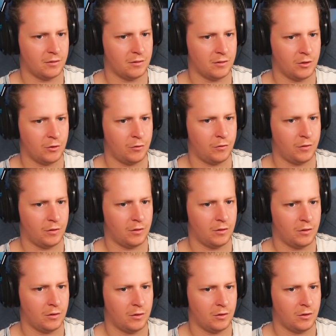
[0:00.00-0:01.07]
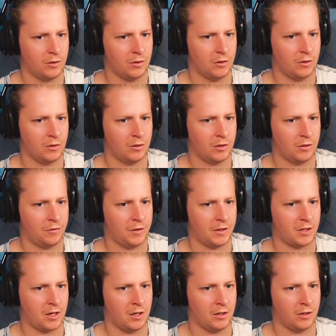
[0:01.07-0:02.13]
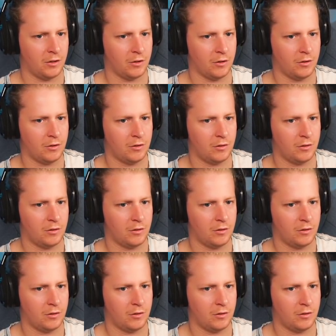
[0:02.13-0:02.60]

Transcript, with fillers: They do, they do if you eat them fast enough. They fix hunger, though.